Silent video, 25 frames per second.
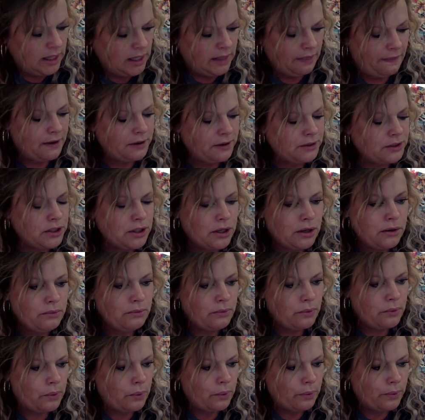There's
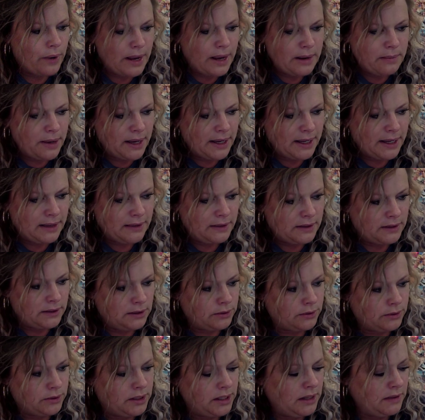no red bug in the
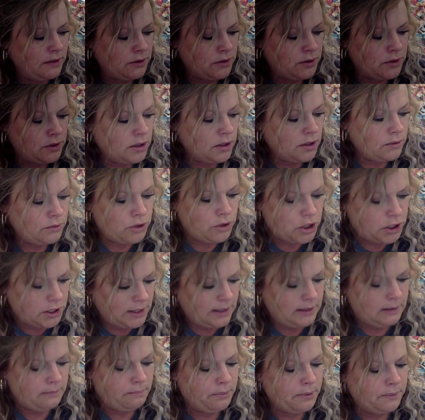story, and there's no
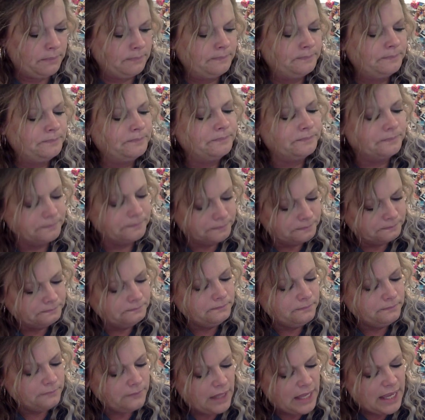chip.
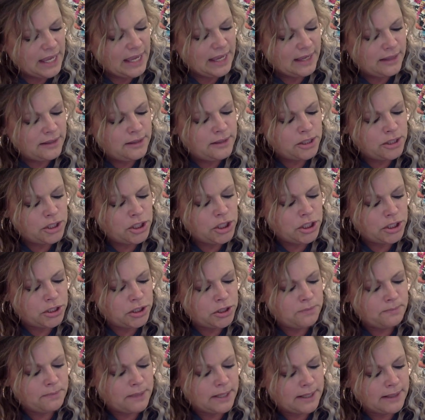It's the
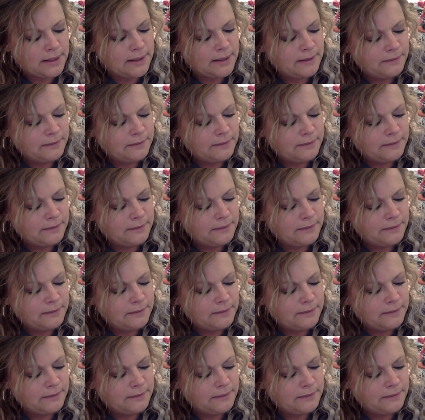chinch bug.